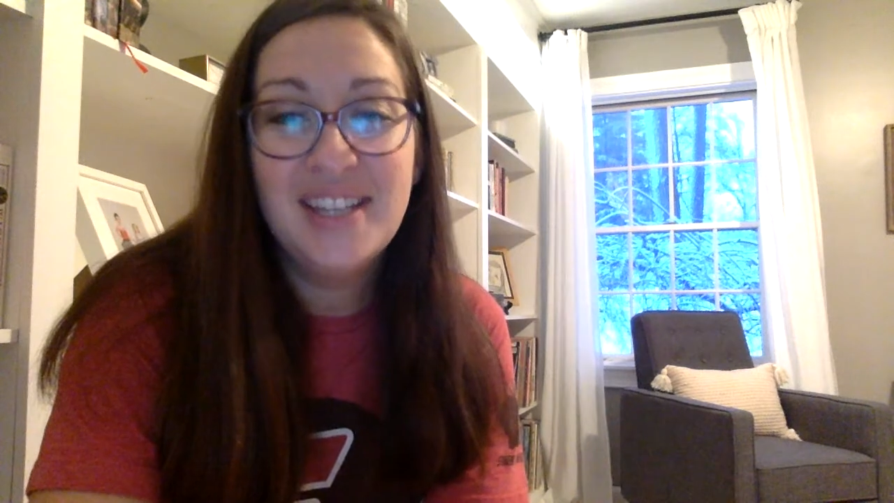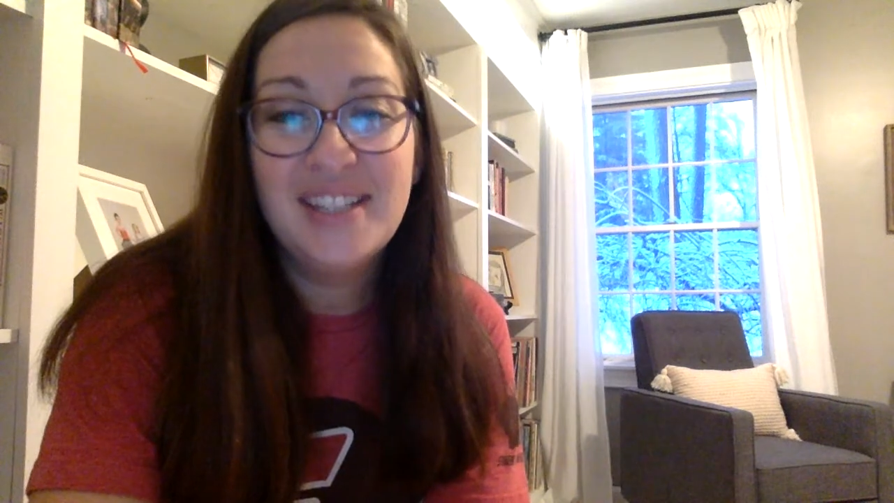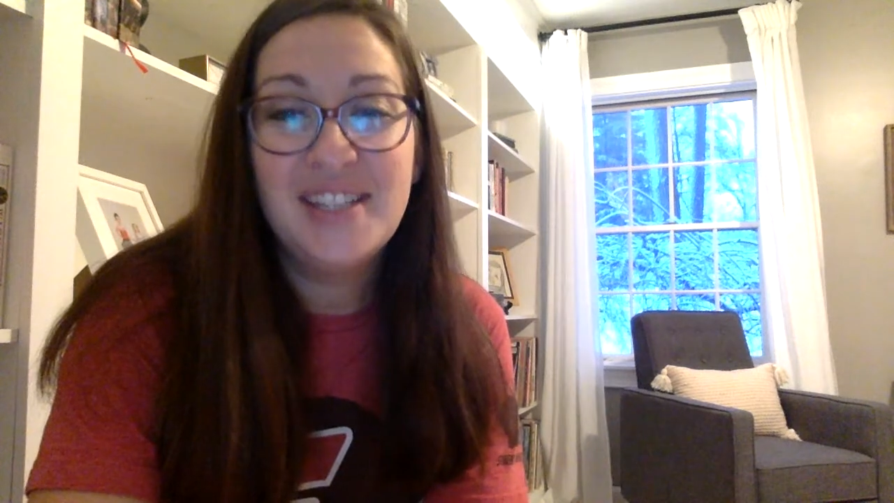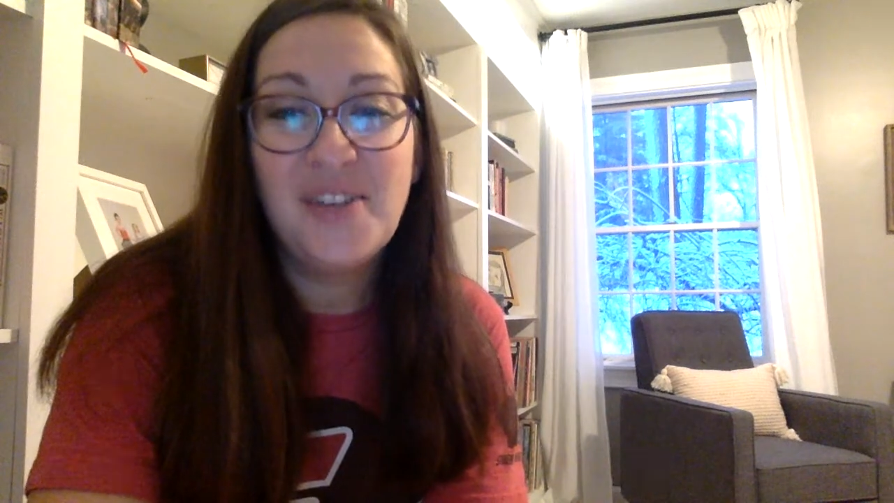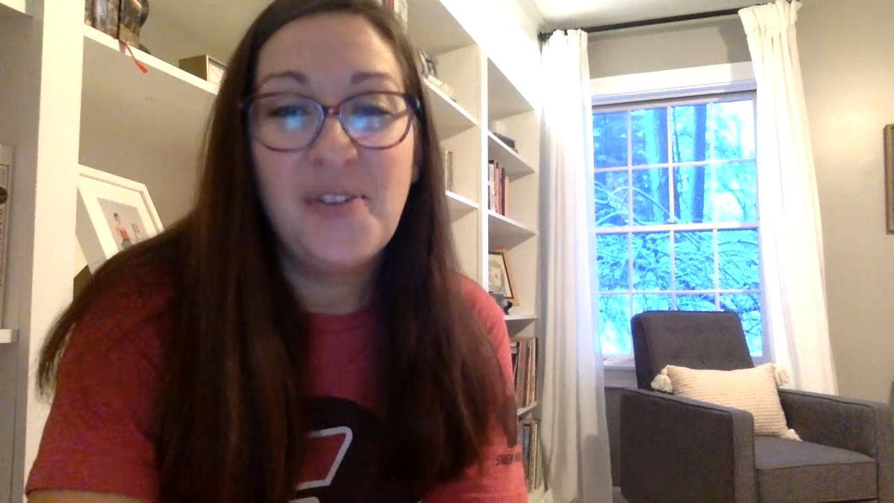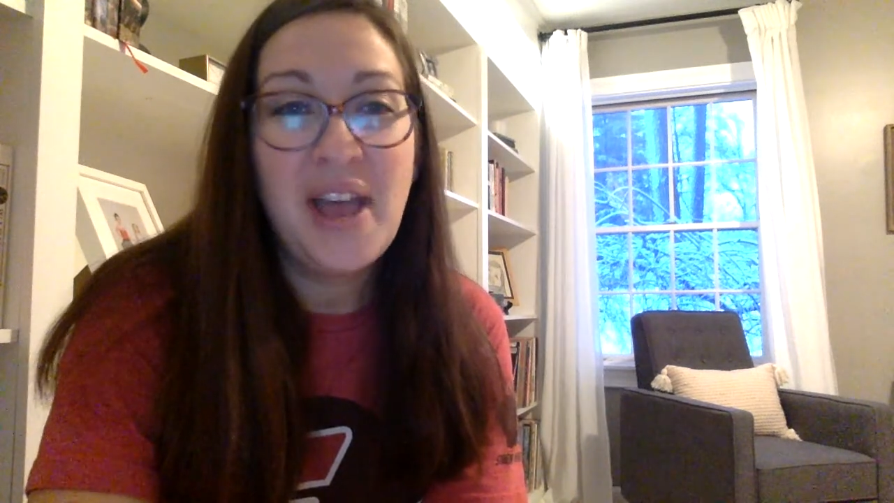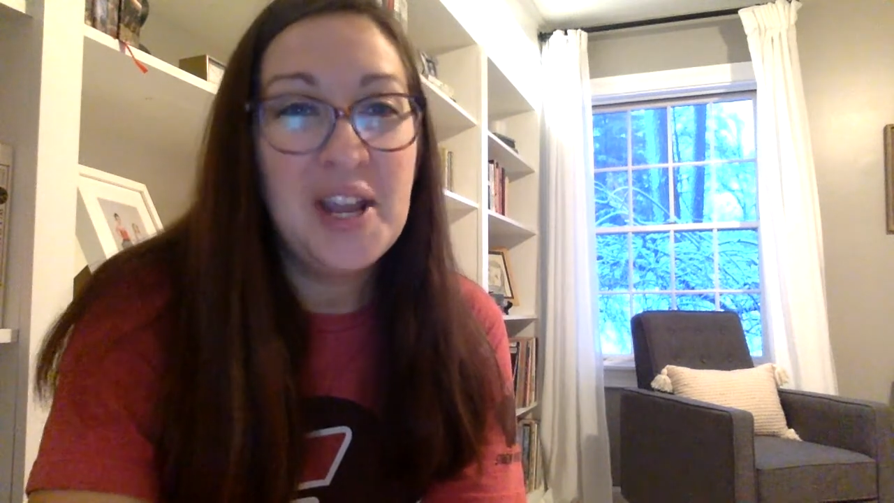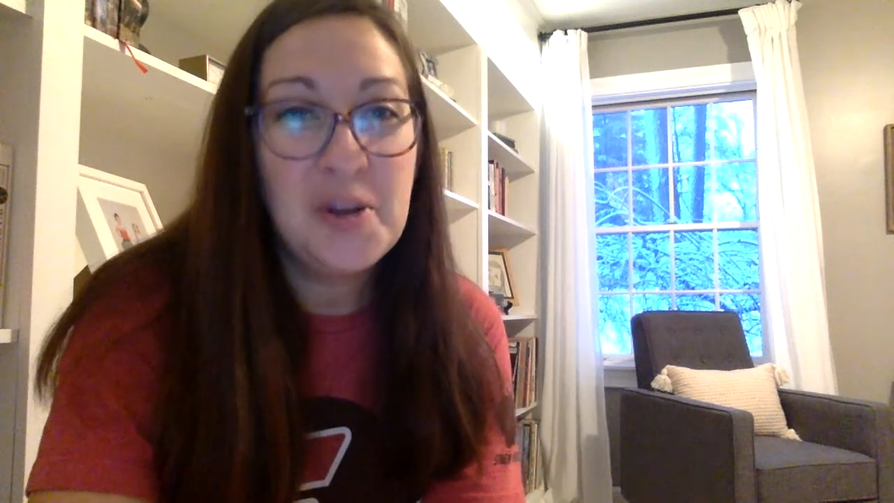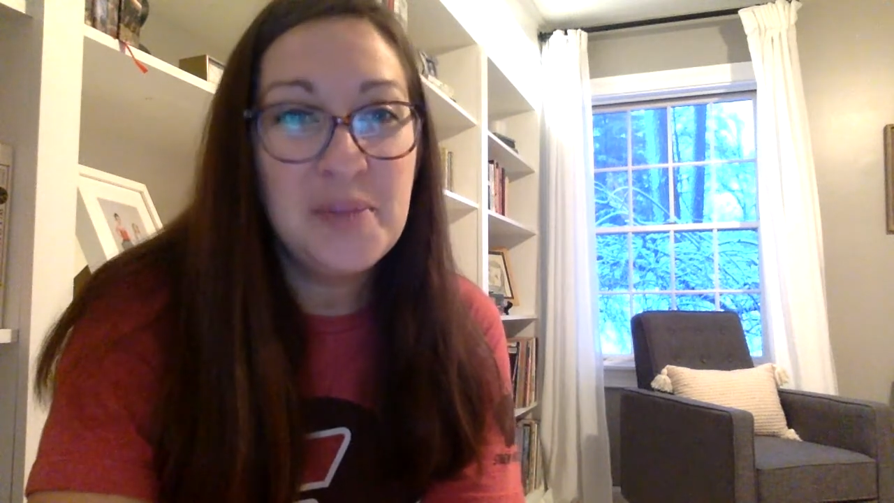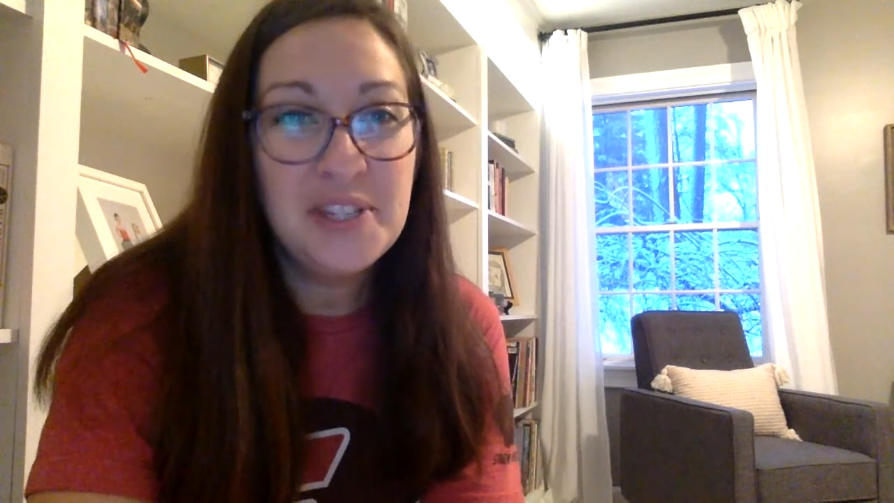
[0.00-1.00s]
So I
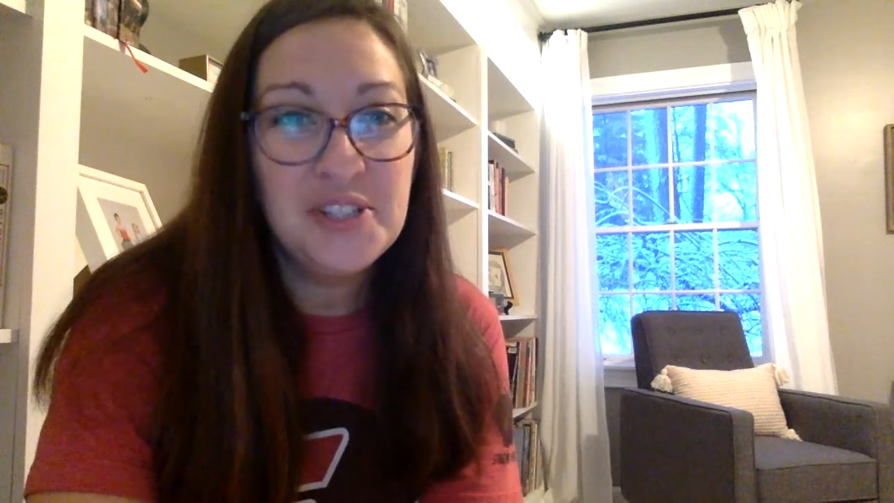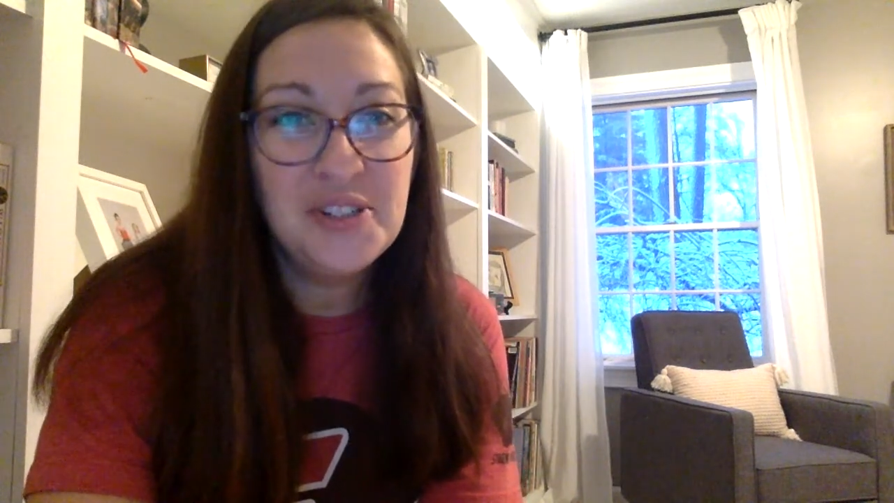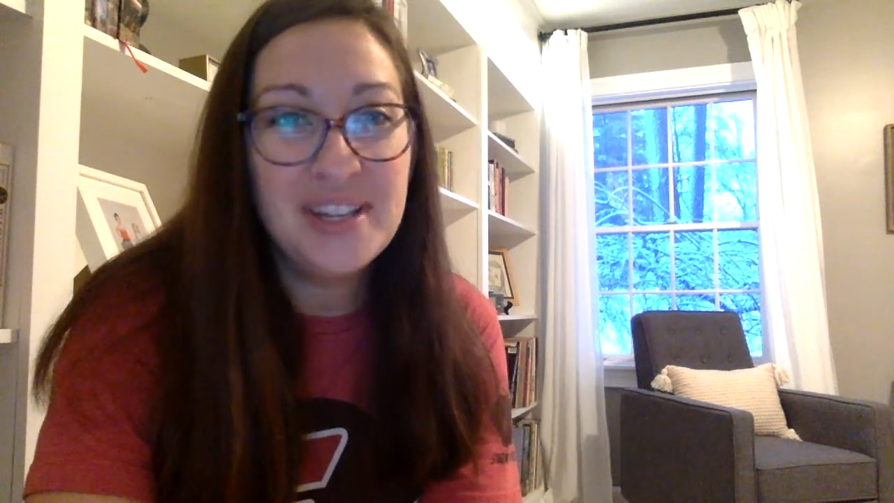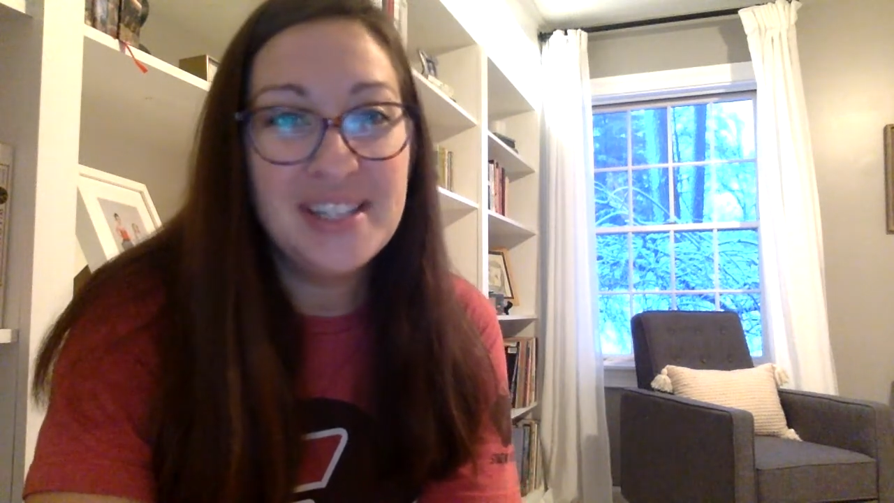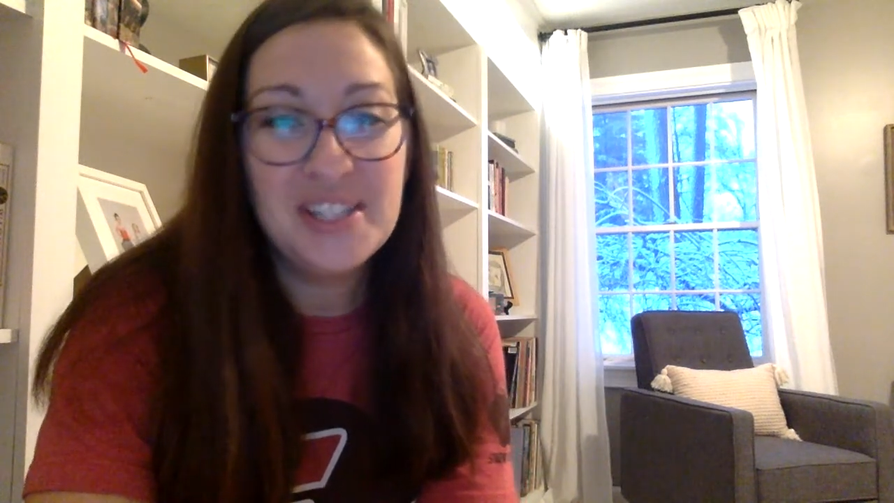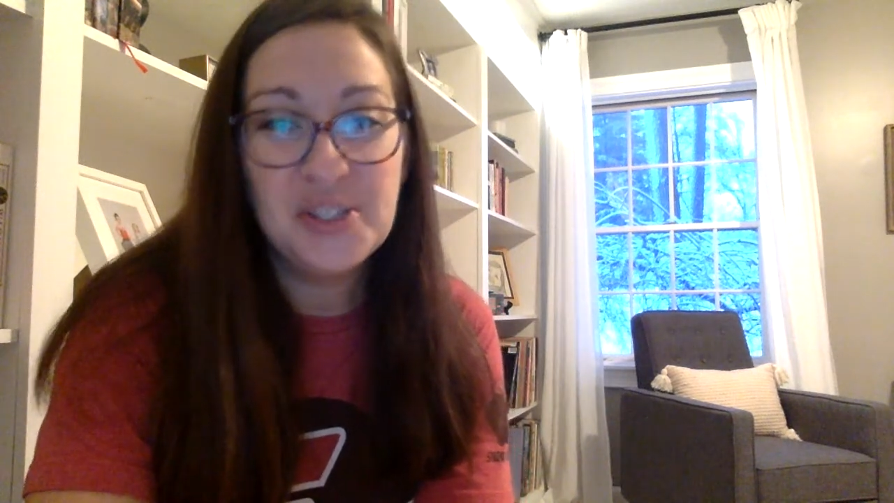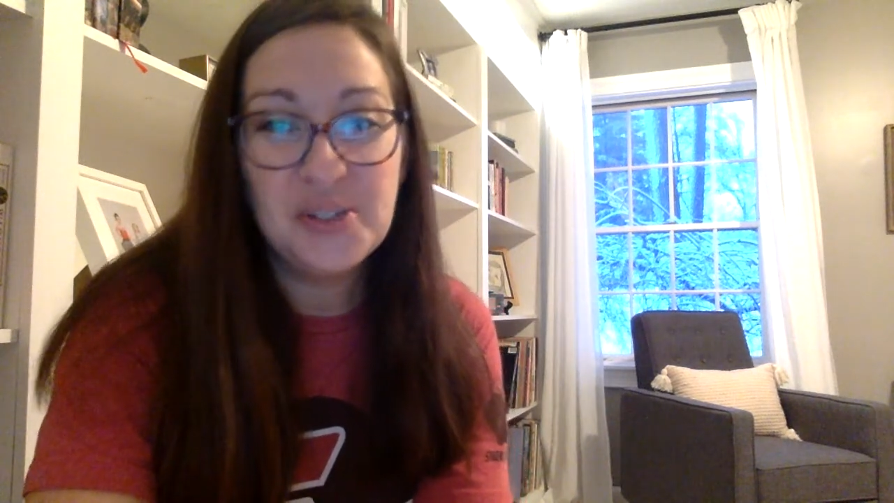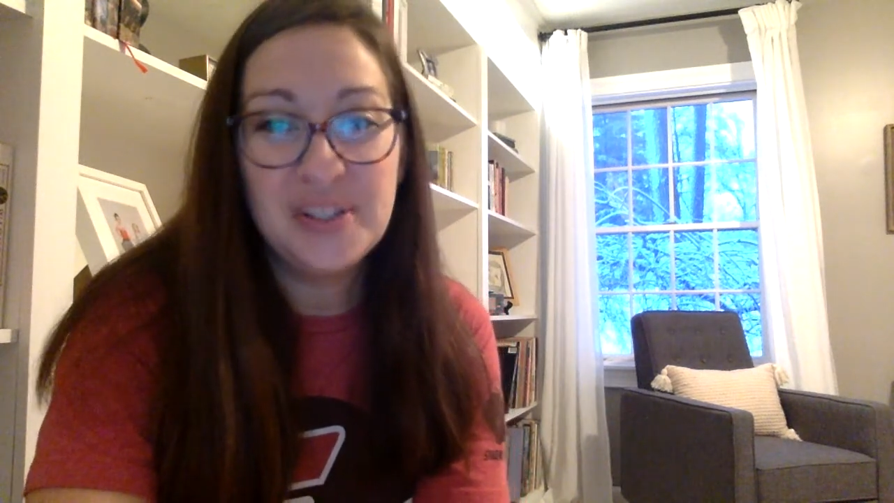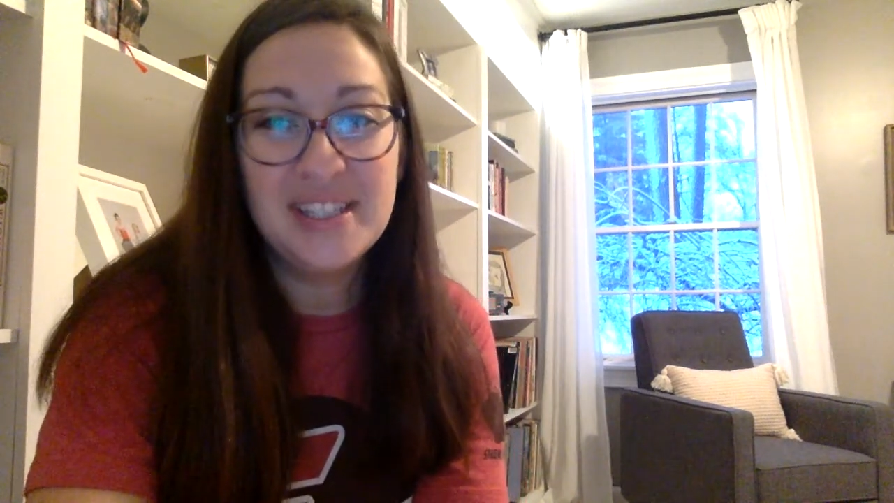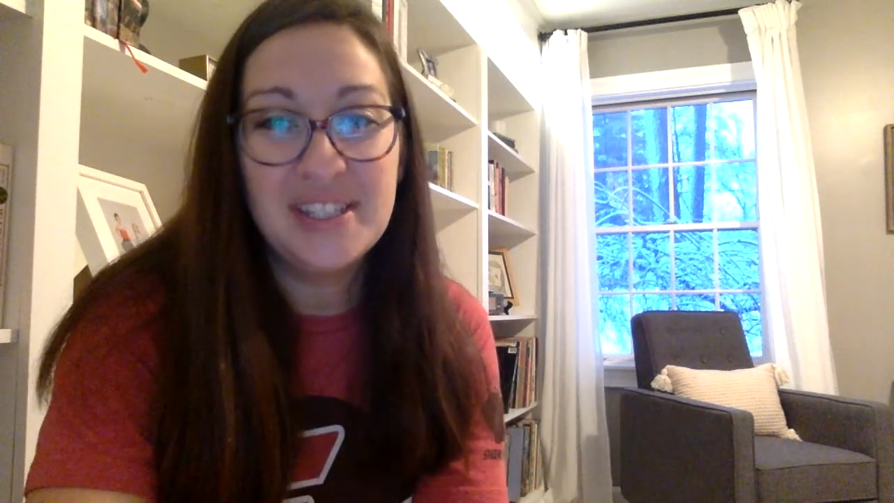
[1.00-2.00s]
hope that you guys
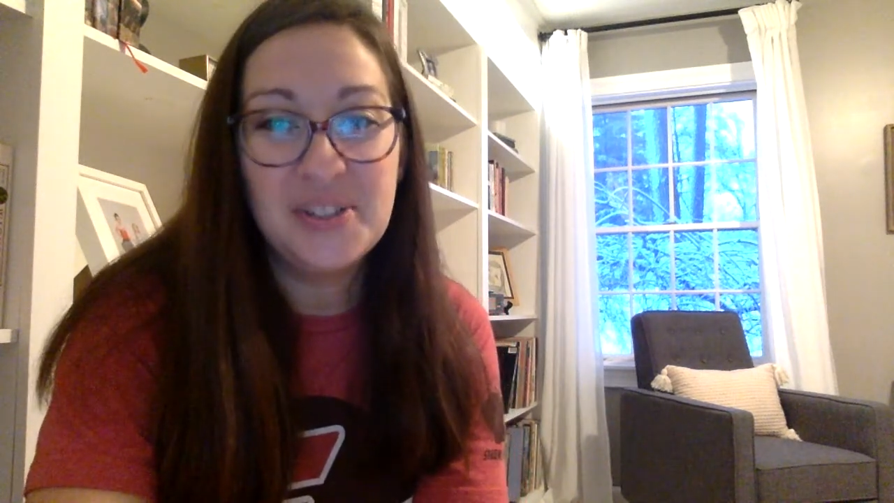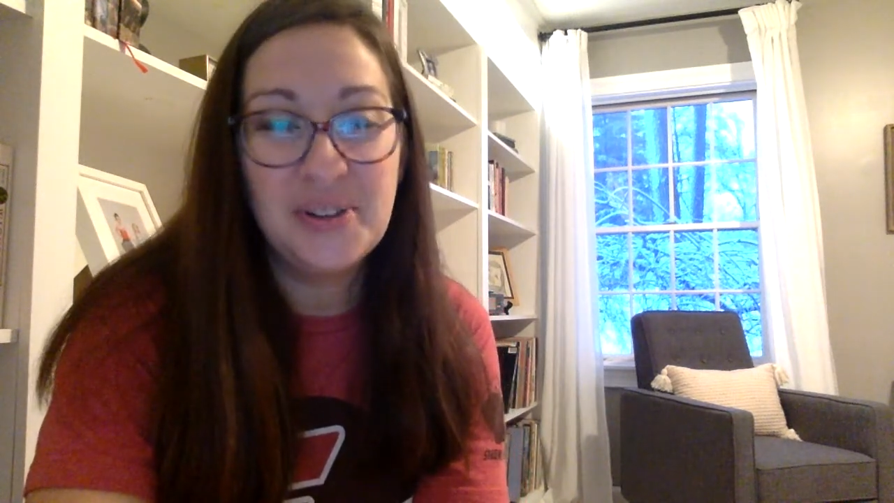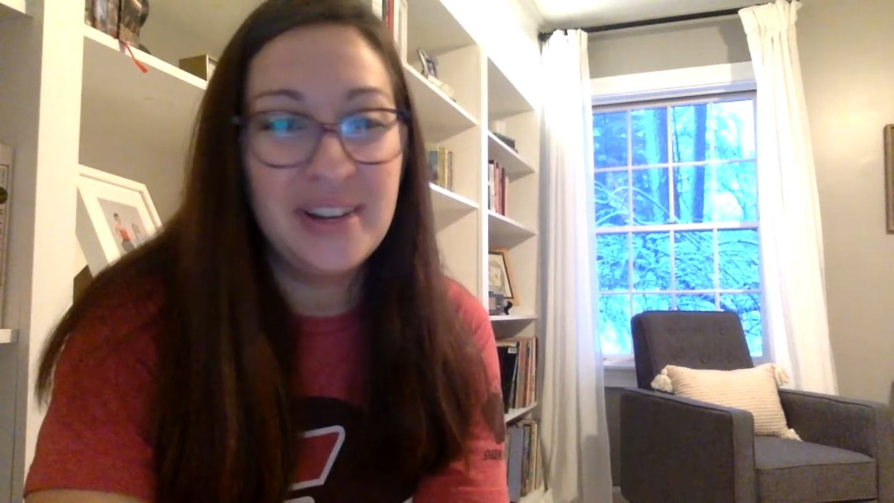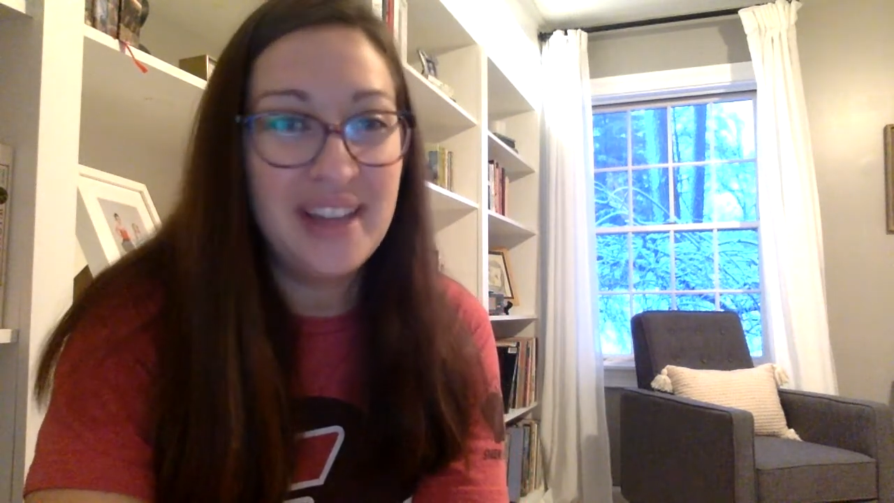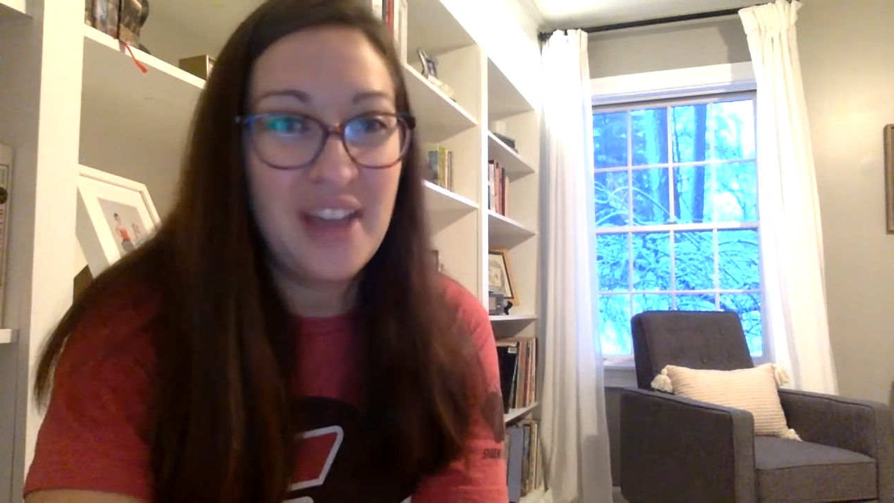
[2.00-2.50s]
enjoyed this story.